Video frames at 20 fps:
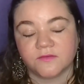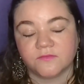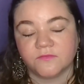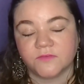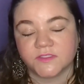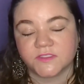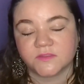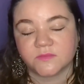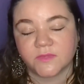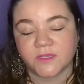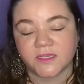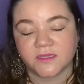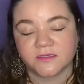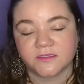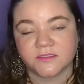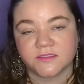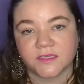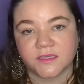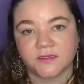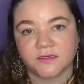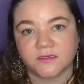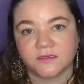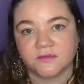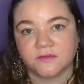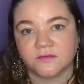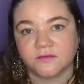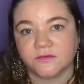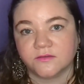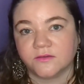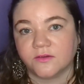Vismaya decided
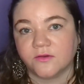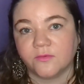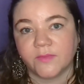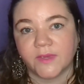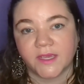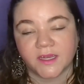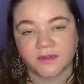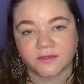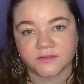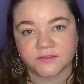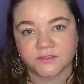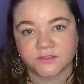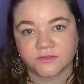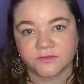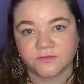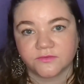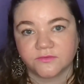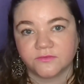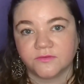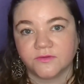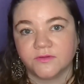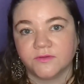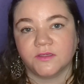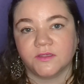to go back to